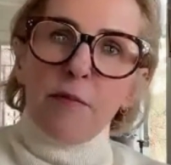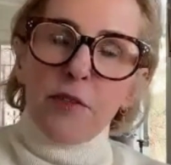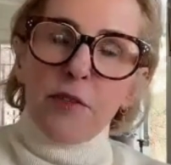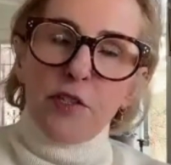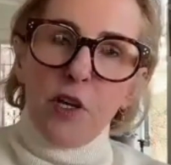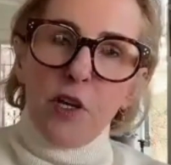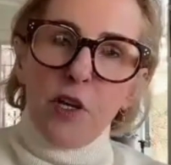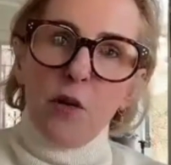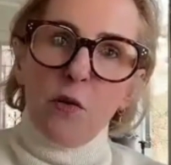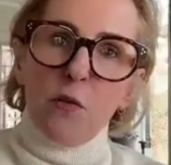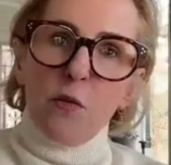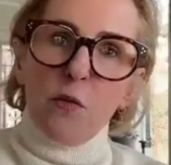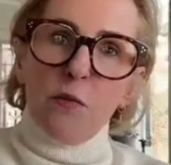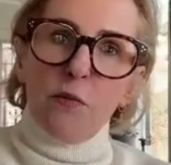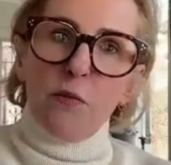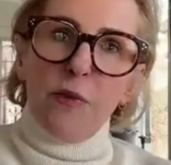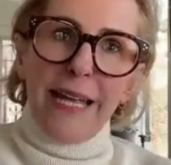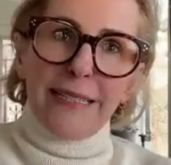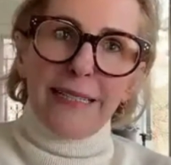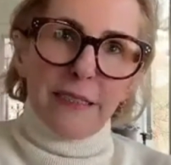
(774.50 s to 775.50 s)
So
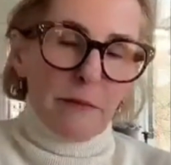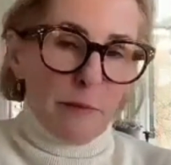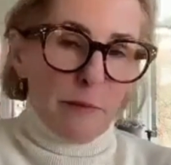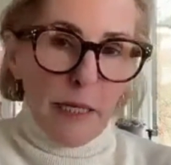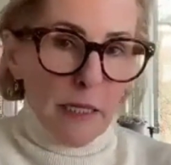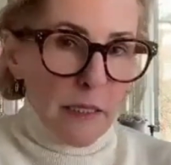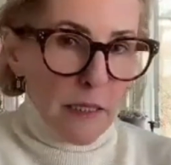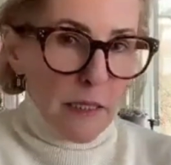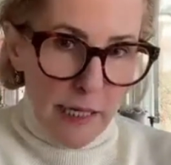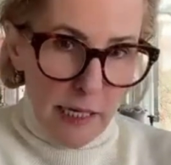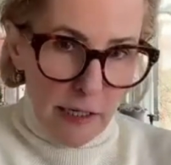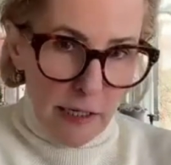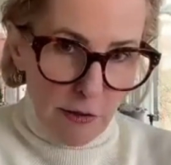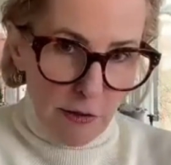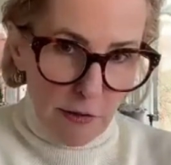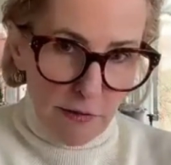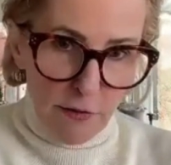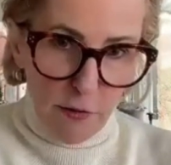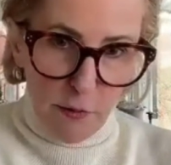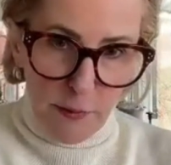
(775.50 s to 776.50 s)
that's a big
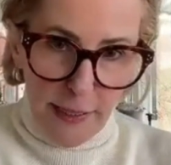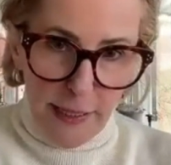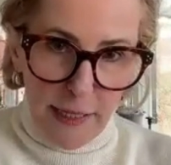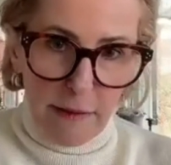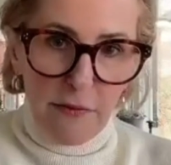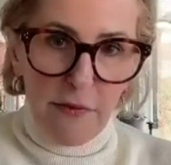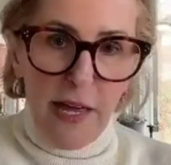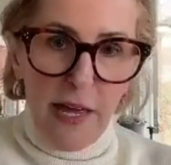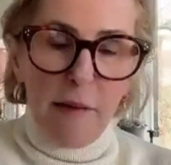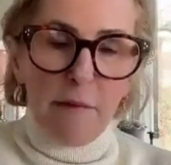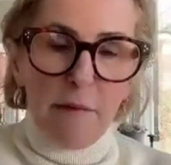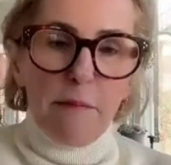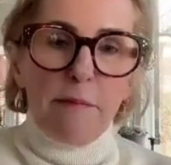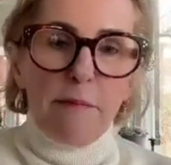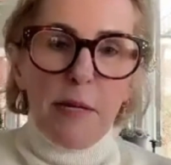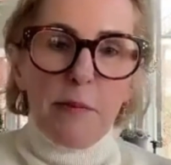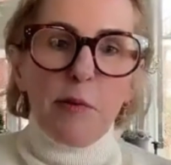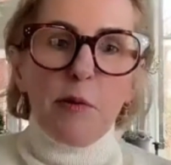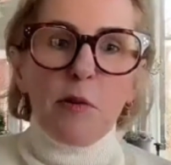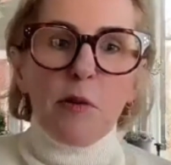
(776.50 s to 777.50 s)
indicator for me that
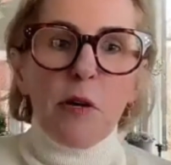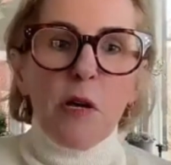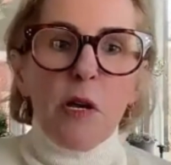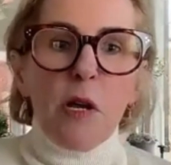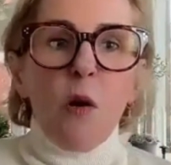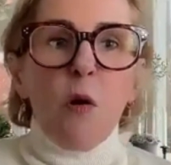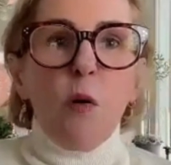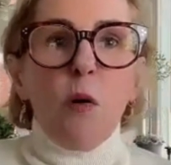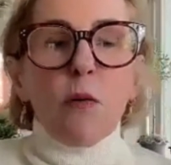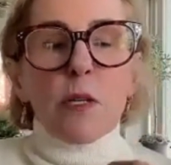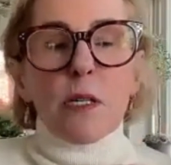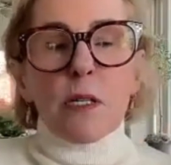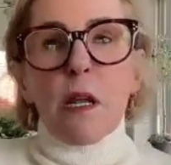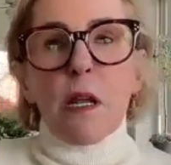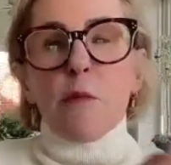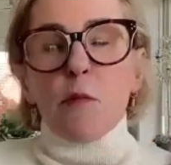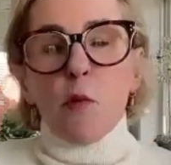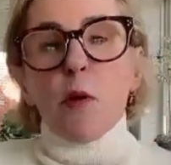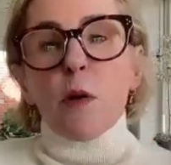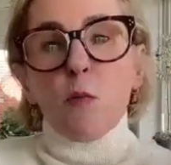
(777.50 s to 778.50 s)
people,
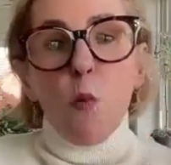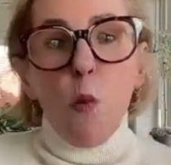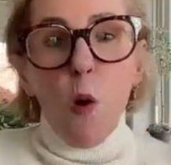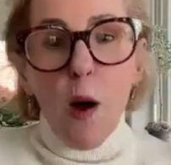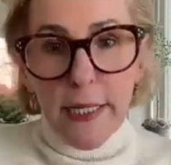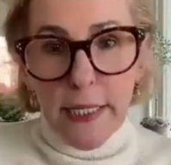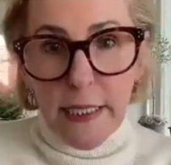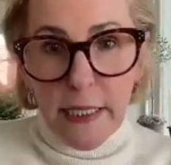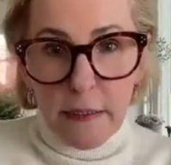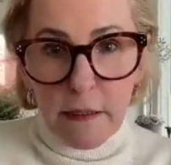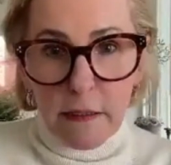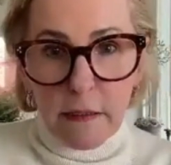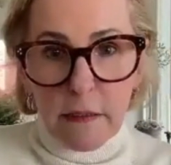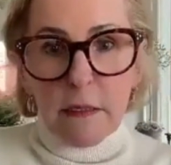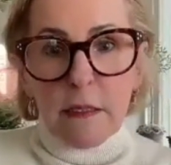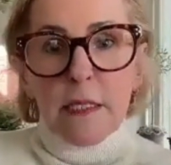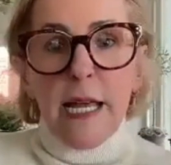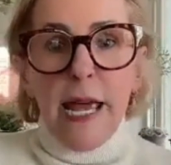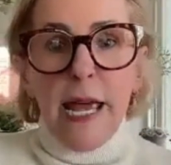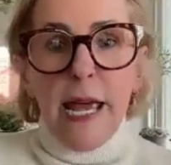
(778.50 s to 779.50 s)
number one, wanted
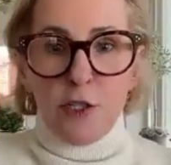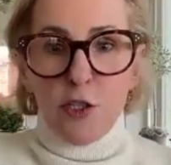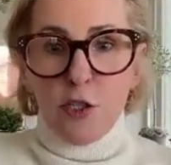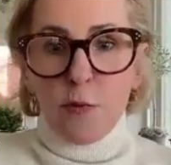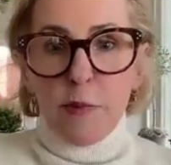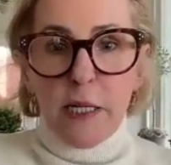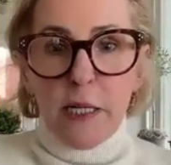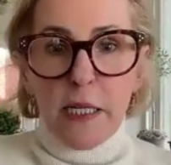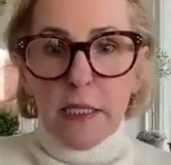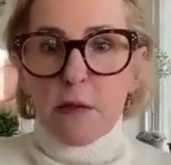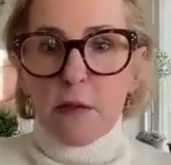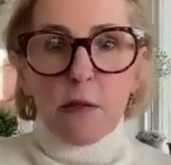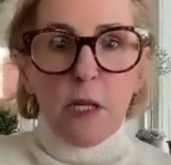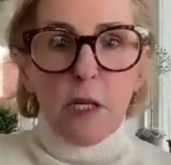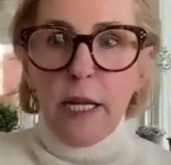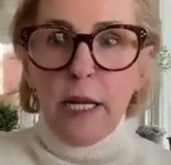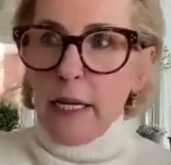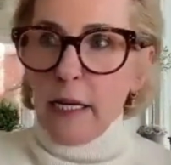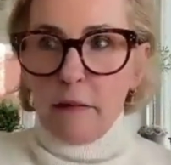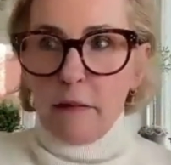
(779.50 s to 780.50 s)
to enter because they're
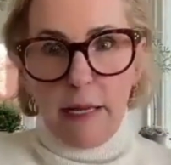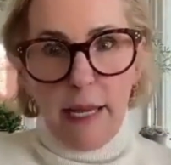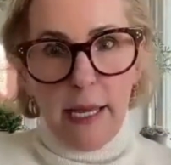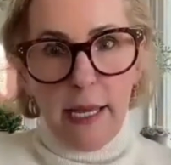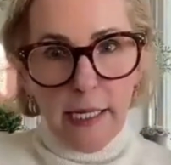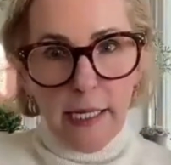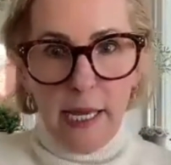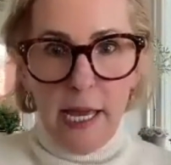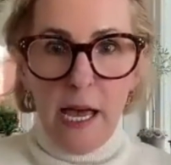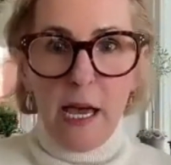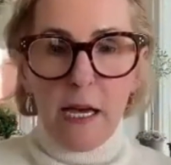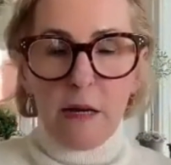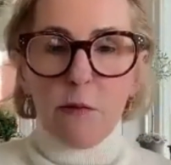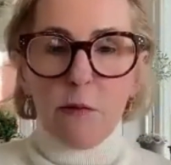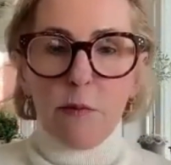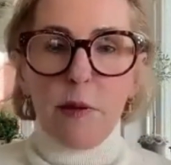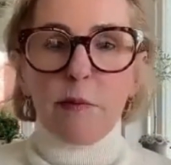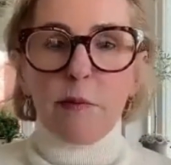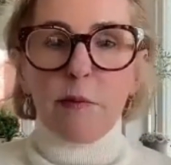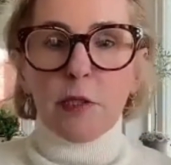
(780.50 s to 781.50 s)
like, heck yeah, I
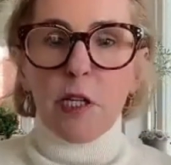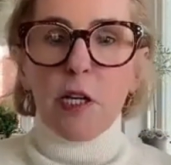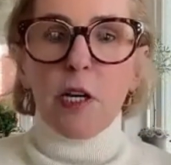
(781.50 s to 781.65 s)
want people to